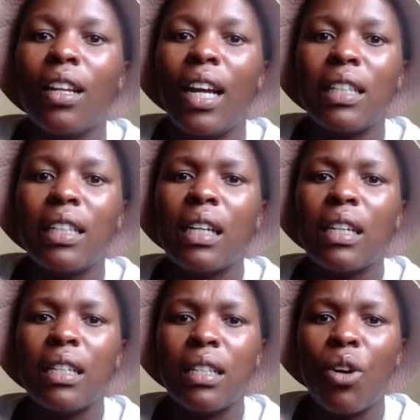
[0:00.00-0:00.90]
Like I
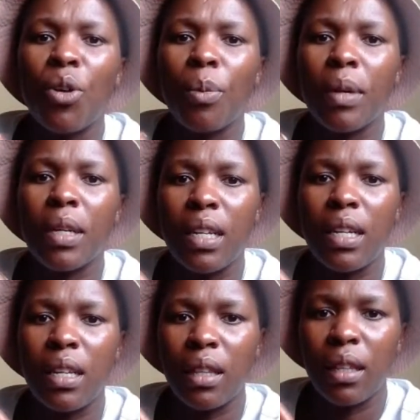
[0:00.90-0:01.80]
said, it's how you
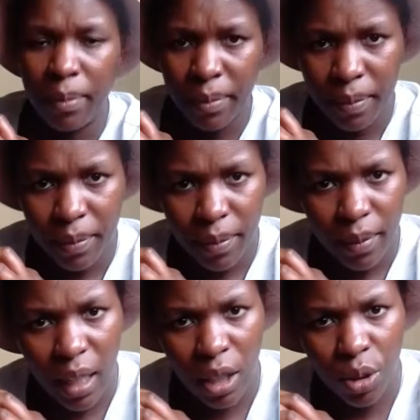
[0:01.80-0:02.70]
maintain them,
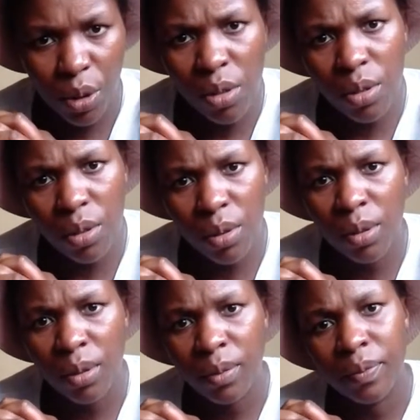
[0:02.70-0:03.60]
and also